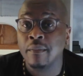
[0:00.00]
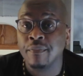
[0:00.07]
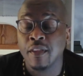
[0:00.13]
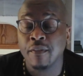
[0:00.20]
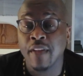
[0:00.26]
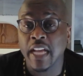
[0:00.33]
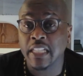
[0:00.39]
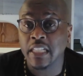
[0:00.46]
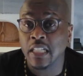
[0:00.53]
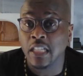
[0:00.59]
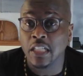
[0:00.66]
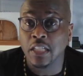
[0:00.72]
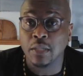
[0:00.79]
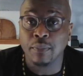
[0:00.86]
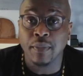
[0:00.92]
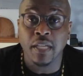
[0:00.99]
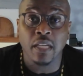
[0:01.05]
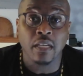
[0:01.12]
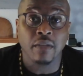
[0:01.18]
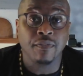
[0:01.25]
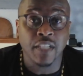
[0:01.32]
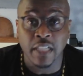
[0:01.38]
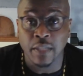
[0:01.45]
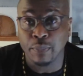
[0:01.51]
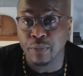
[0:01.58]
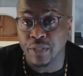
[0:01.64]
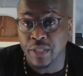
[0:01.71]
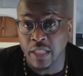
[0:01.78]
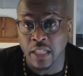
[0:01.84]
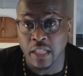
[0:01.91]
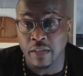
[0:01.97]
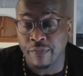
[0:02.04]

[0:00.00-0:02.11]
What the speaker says: the vaccine needs to be 50%